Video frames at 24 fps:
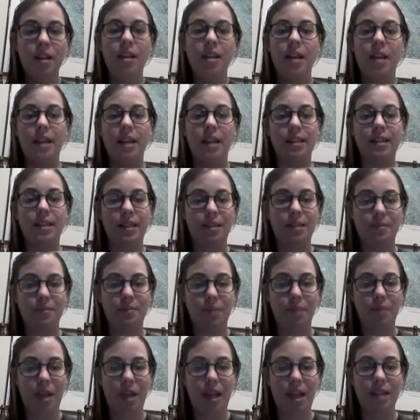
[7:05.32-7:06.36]
it's
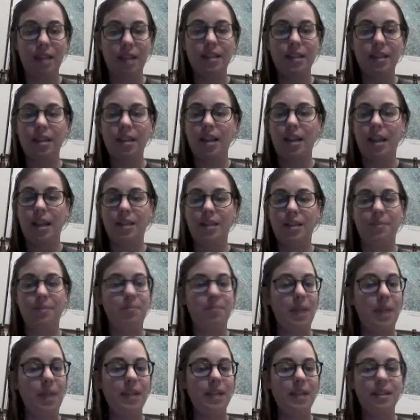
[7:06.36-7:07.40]
explained, it's
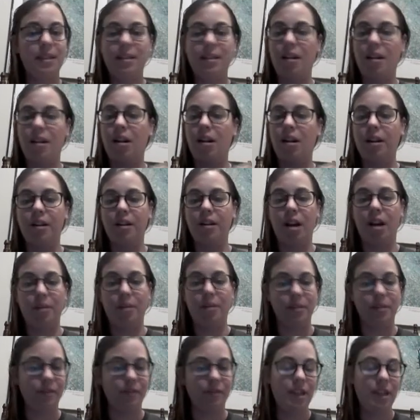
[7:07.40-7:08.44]
based on
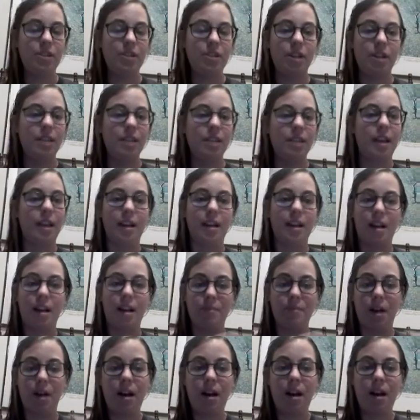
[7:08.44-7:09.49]
observations and
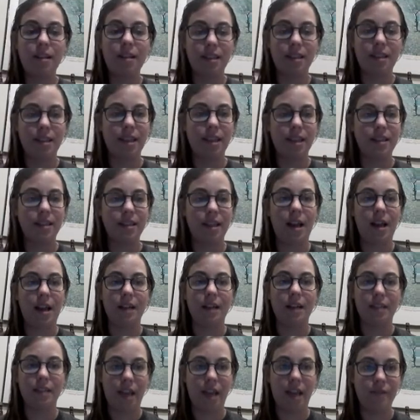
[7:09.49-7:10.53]
hypothesis, it
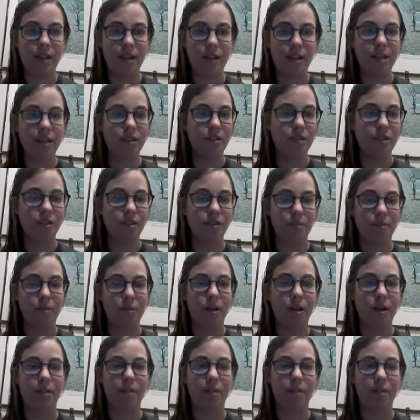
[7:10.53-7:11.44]
has evidence to support it.